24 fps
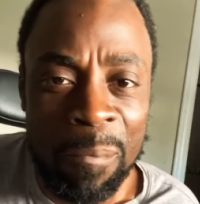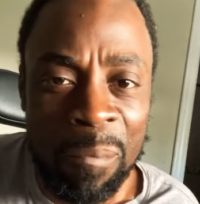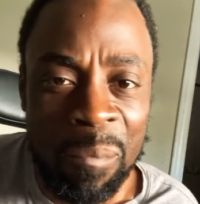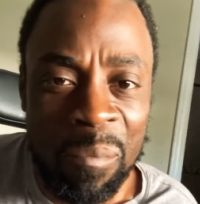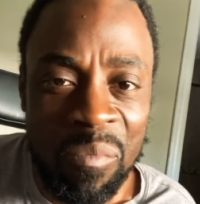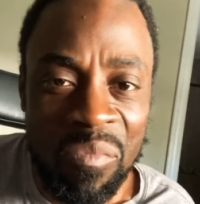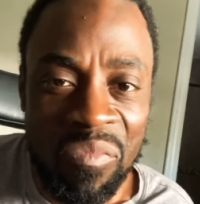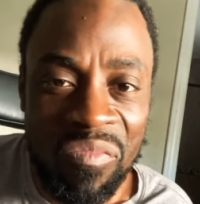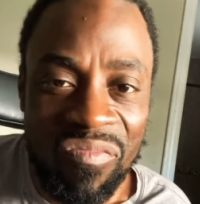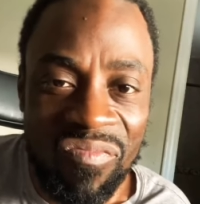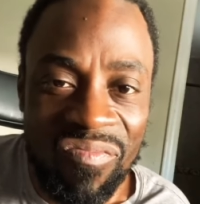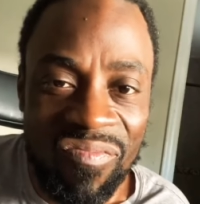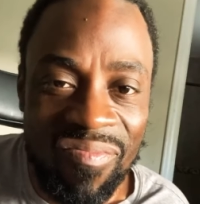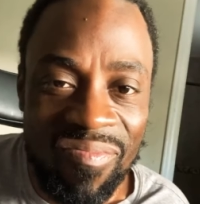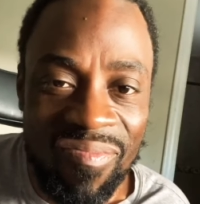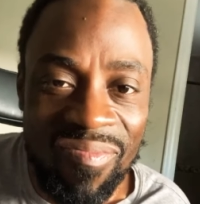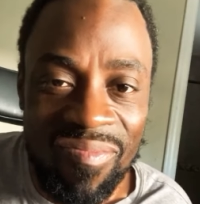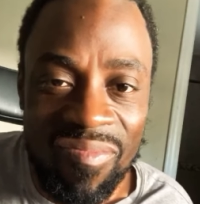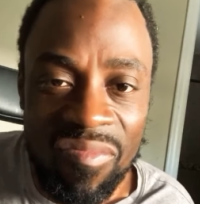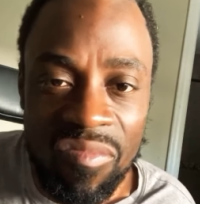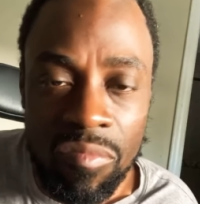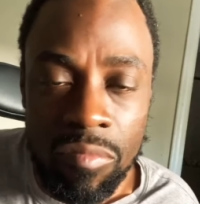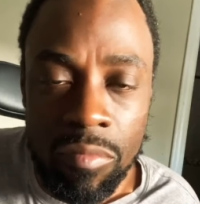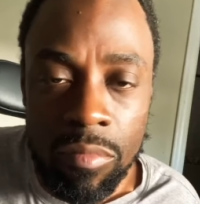
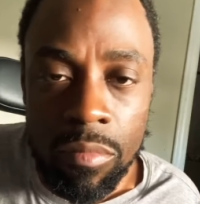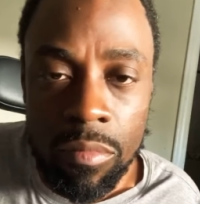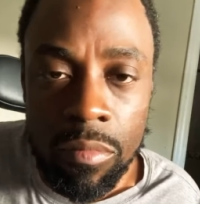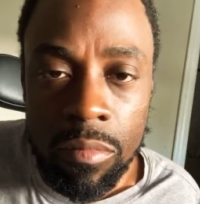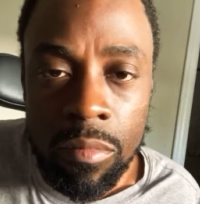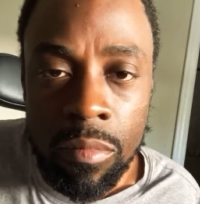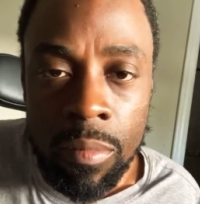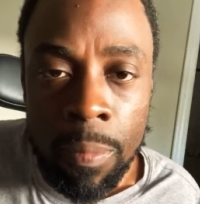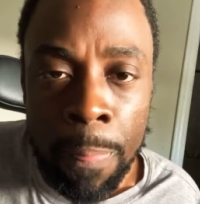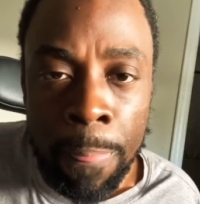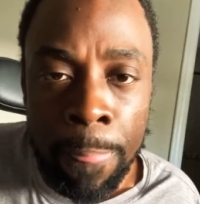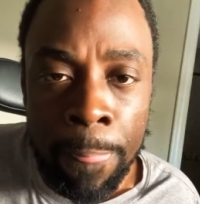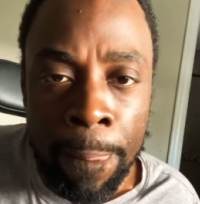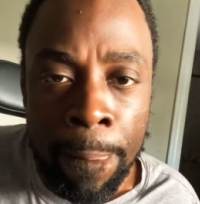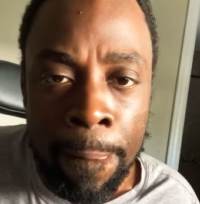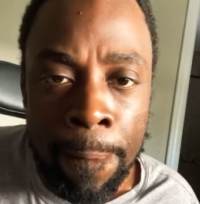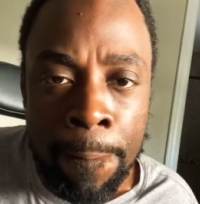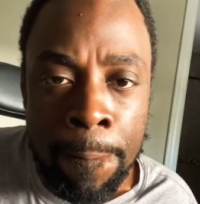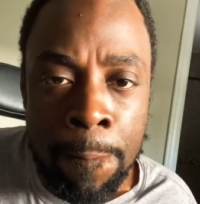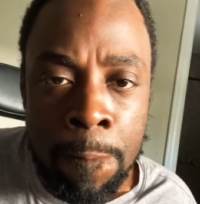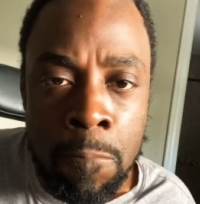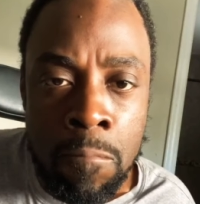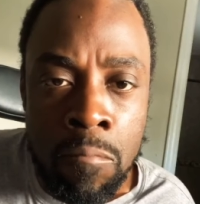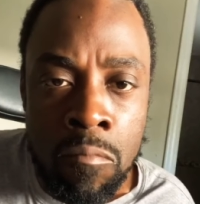
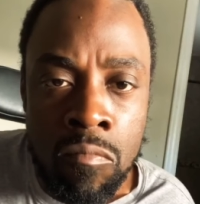(no one is talking)